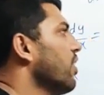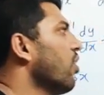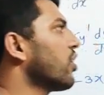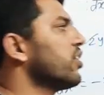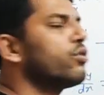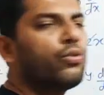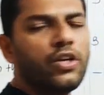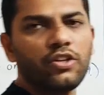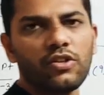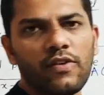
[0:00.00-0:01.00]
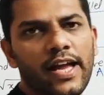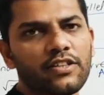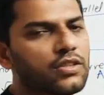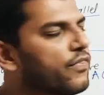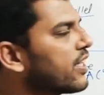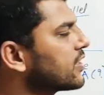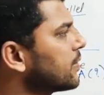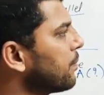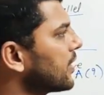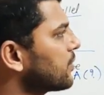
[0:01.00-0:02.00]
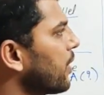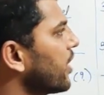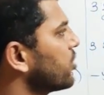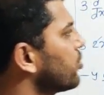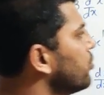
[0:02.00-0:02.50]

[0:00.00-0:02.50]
we got the two individual values of x plus minus